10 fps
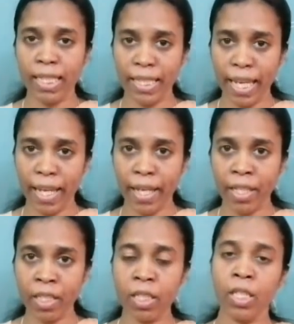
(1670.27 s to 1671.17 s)

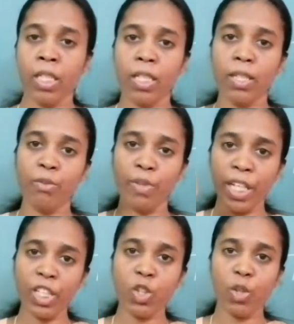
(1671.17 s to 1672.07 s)
than the
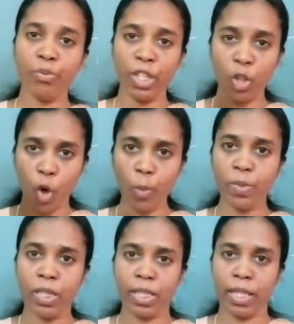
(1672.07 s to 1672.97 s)
weight of the
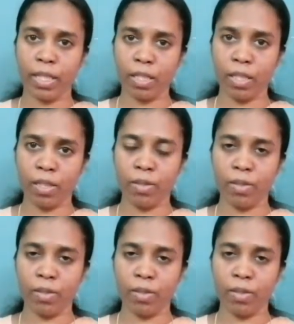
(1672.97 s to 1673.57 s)
object,